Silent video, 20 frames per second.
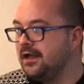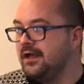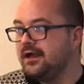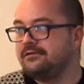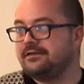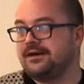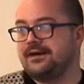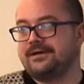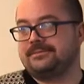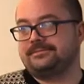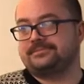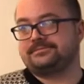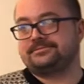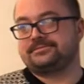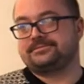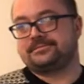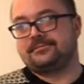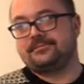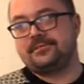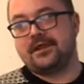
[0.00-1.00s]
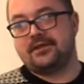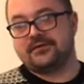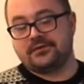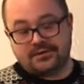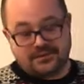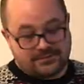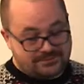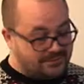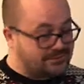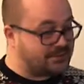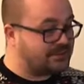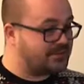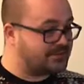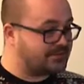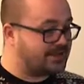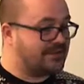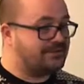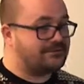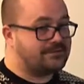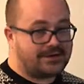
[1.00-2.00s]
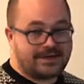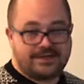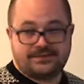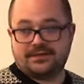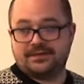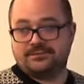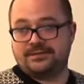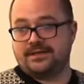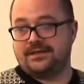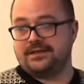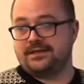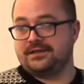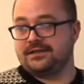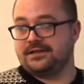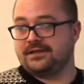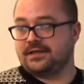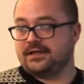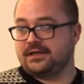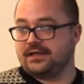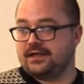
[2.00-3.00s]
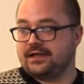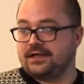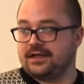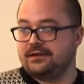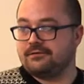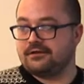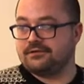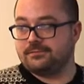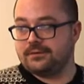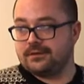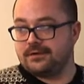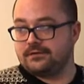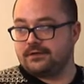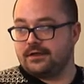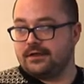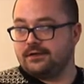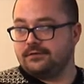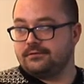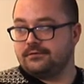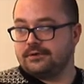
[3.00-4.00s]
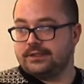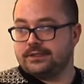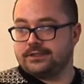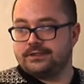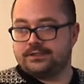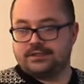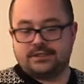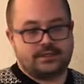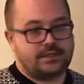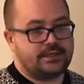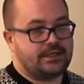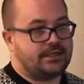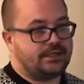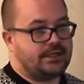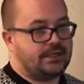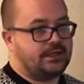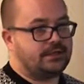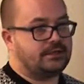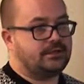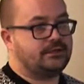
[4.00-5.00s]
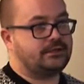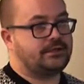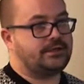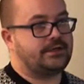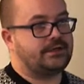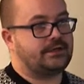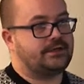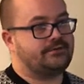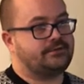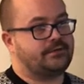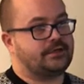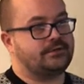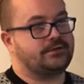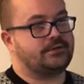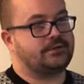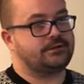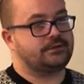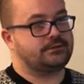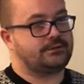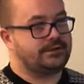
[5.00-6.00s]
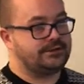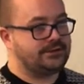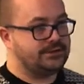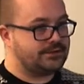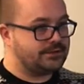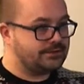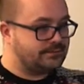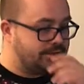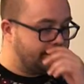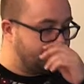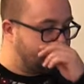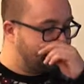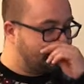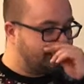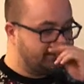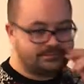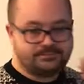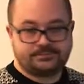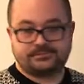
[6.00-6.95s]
Right. So I'm going to start right at the beginning. I was born in Wigan, in England, and I lived there for 22 years.